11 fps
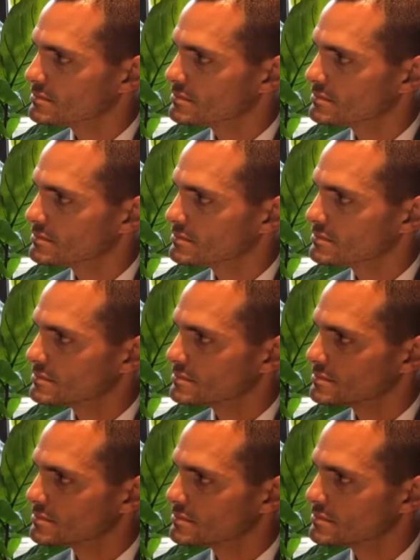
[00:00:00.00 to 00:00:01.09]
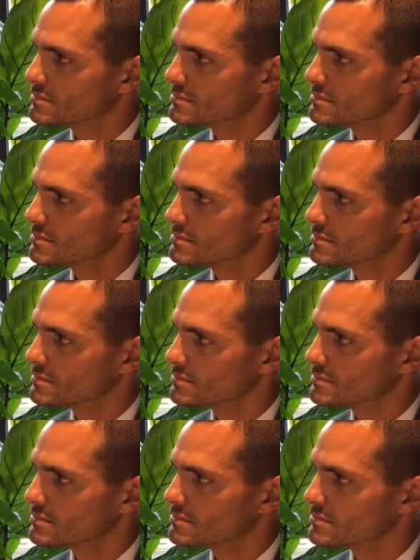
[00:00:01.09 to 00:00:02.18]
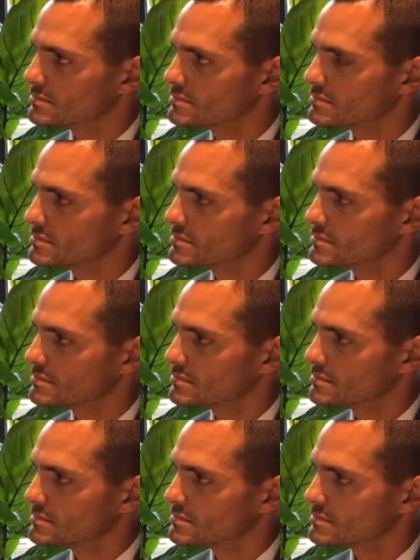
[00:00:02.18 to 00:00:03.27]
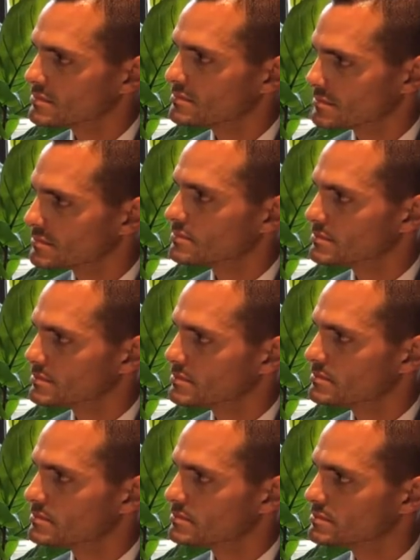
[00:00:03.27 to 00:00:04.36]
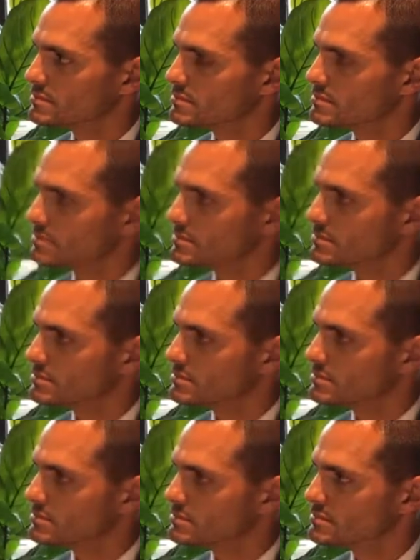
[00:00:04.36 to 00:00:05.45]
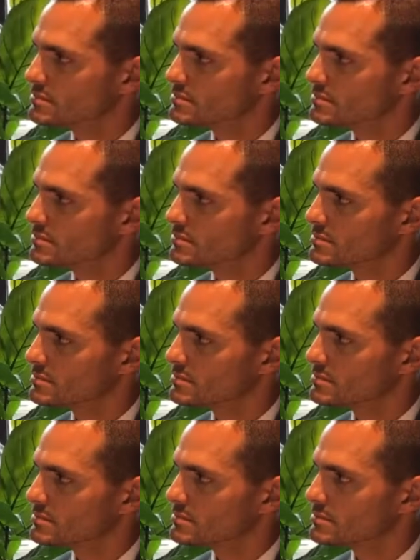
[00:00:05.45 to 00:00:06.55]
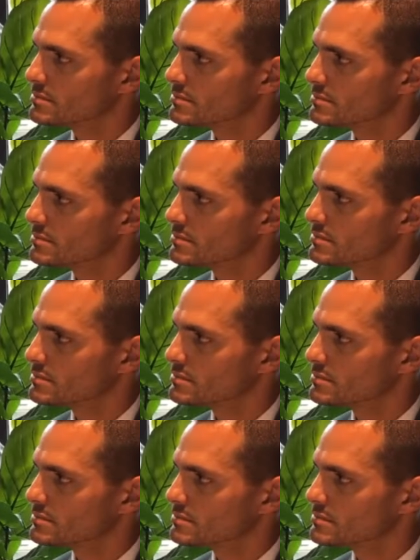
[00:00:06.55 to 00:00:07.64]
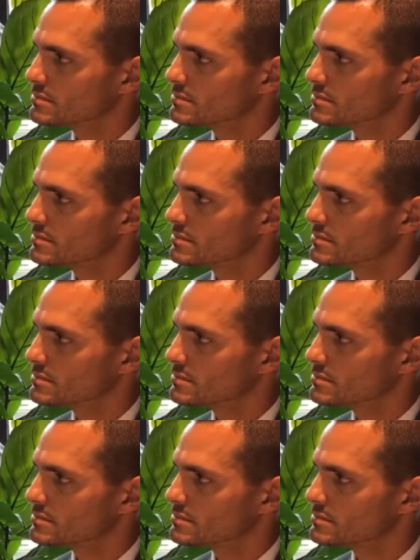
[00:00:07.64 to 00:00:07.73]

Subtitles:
(silent)